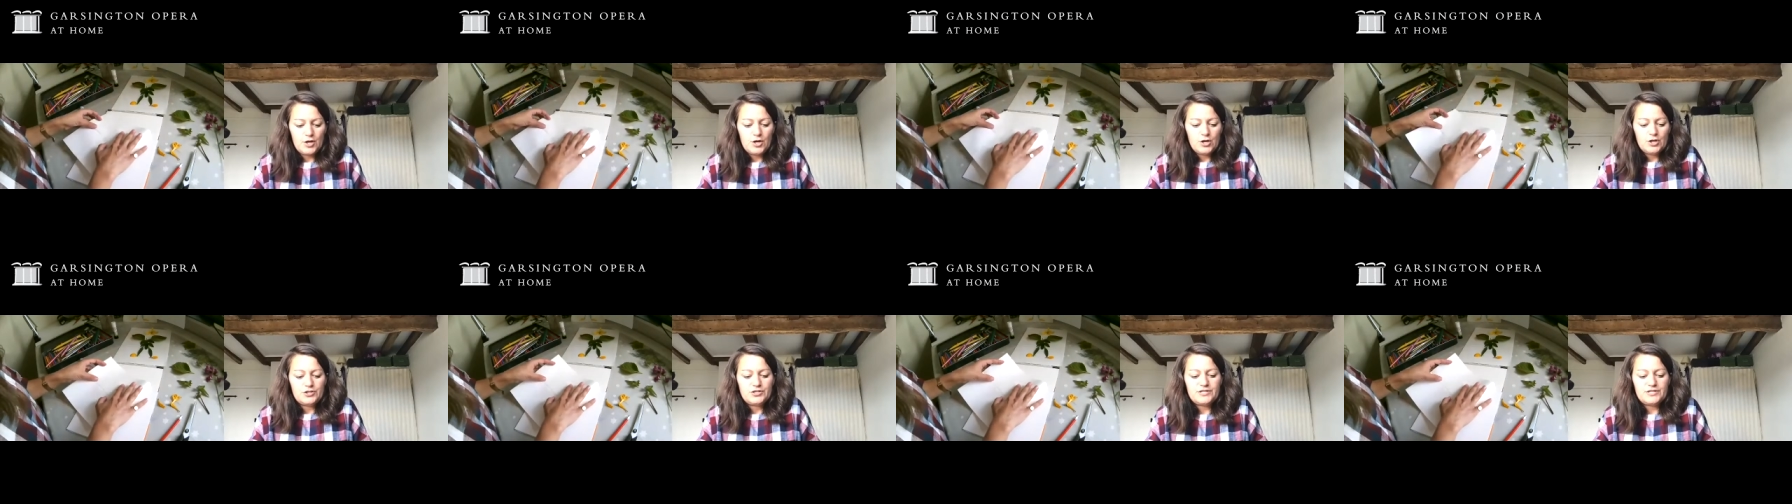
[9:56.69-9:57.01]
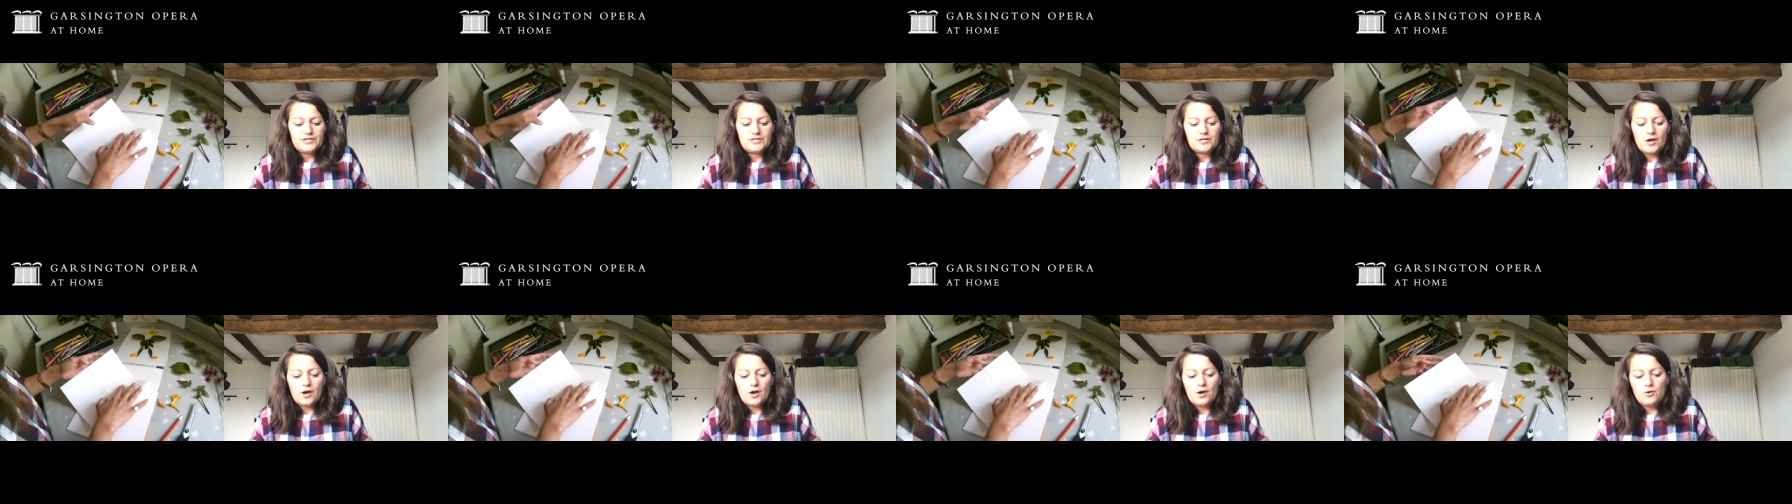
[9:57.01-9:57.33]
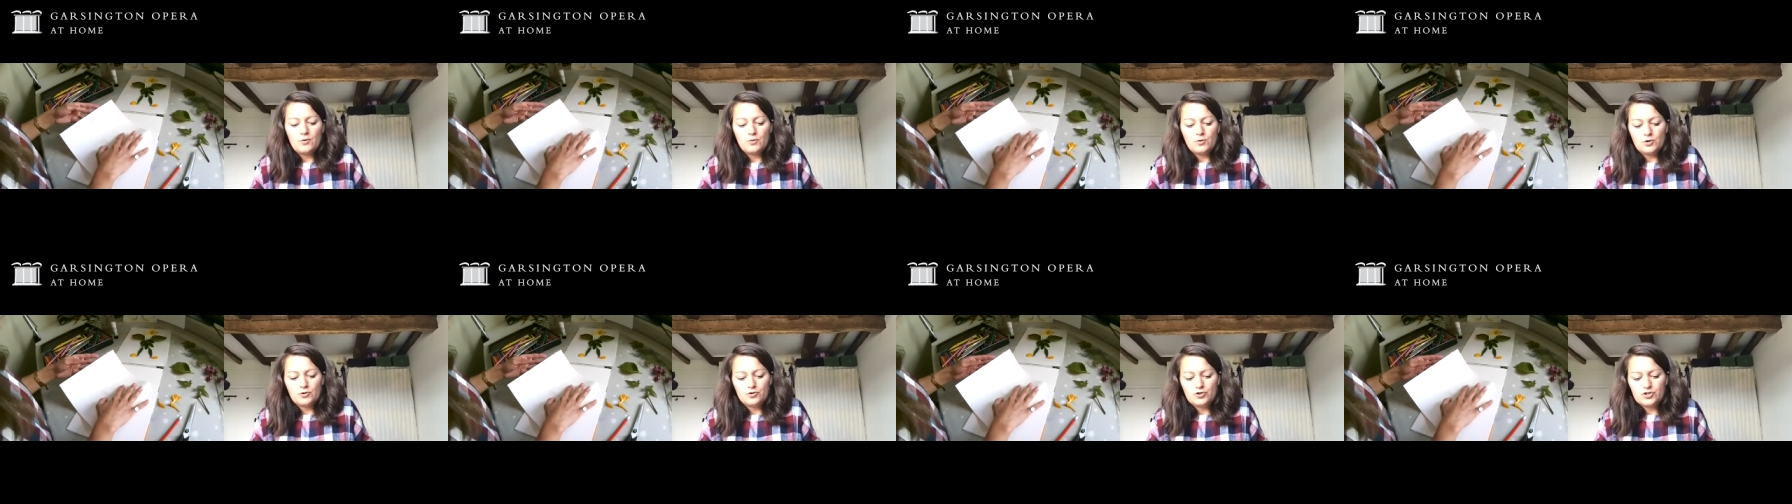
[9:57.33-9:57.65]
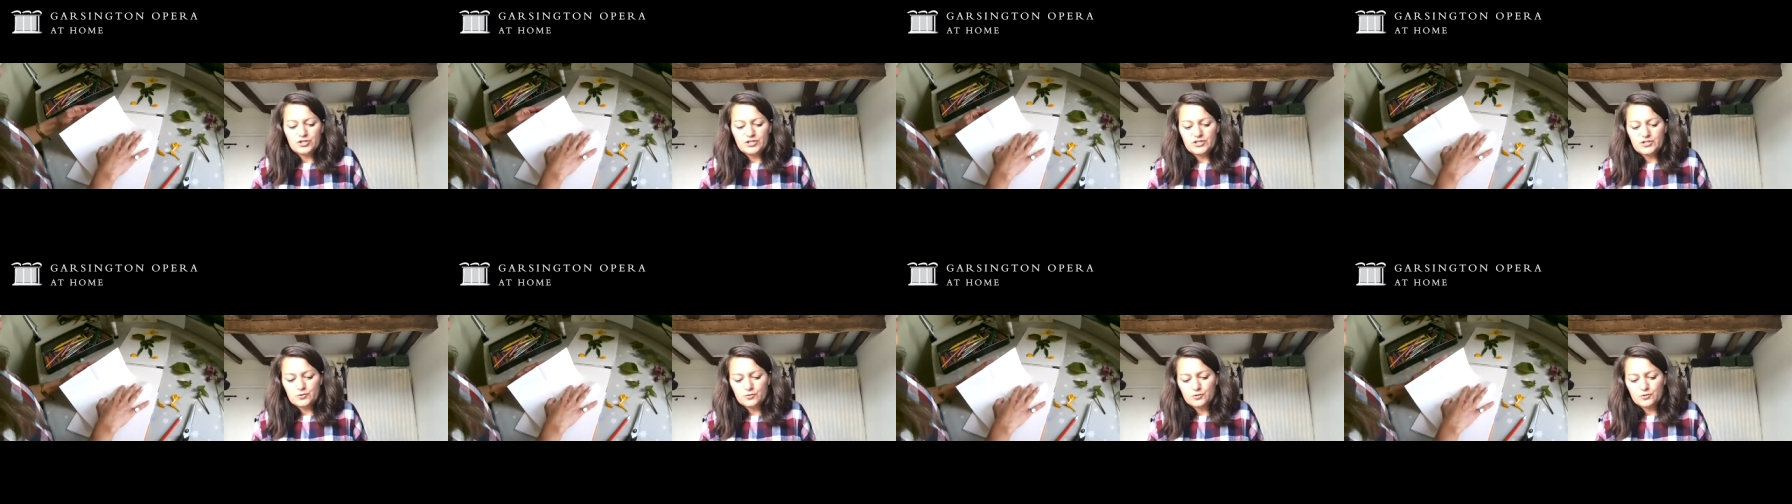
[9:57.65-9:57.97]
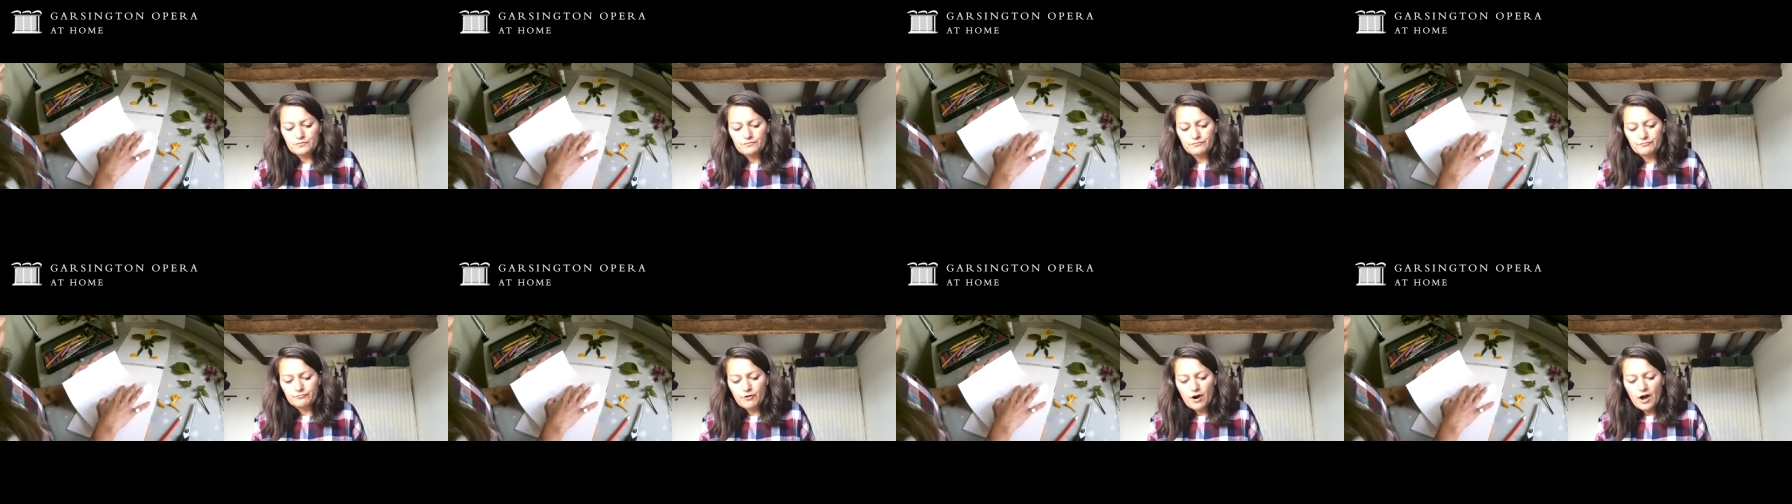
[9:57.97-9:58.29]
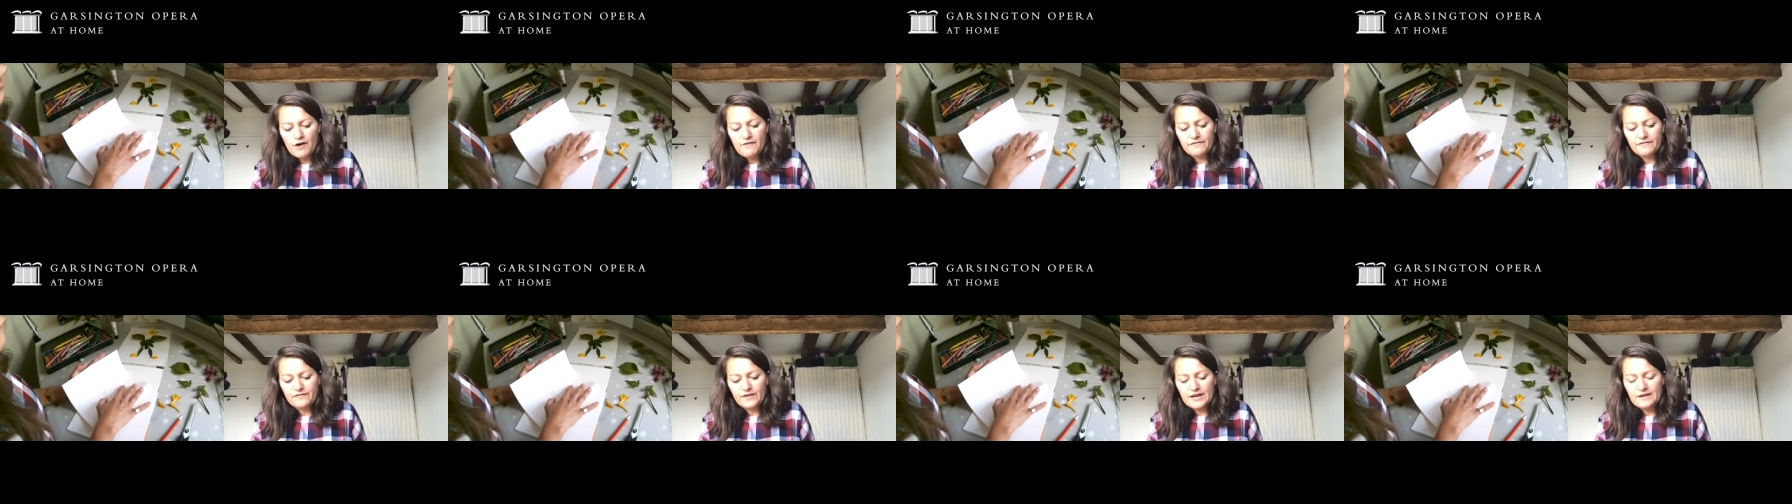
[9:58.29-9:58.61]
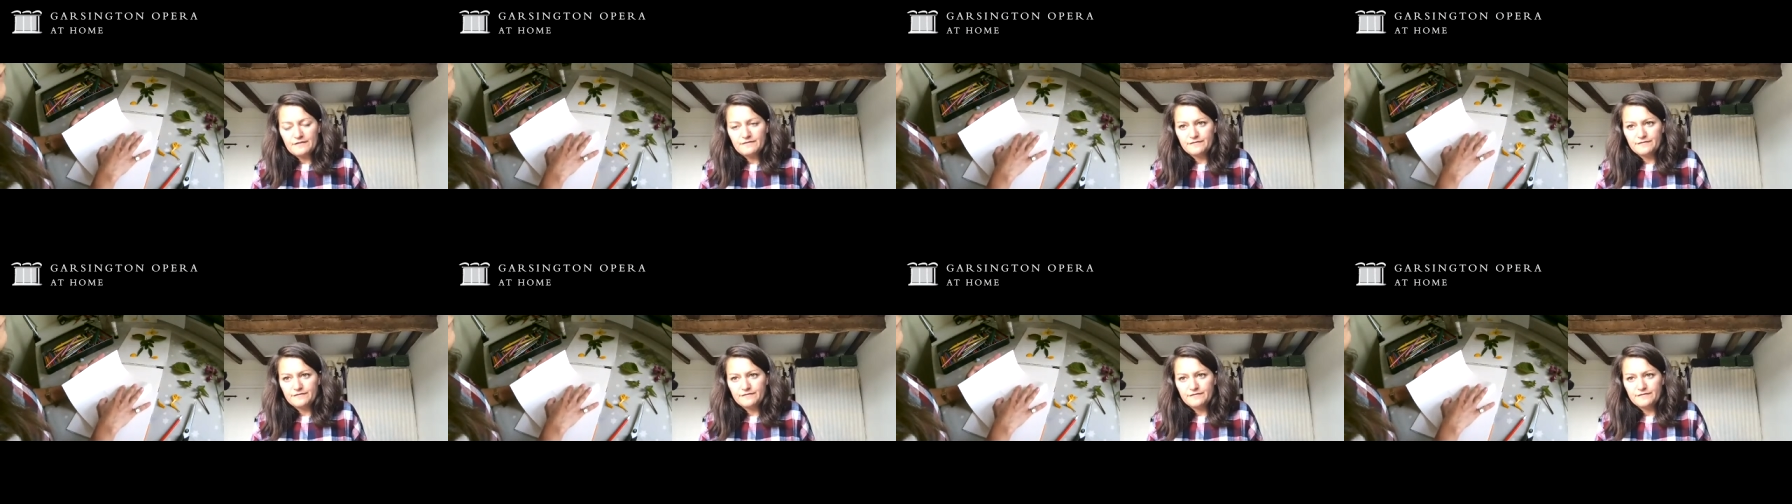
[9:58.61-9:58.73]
So you just sort of roughly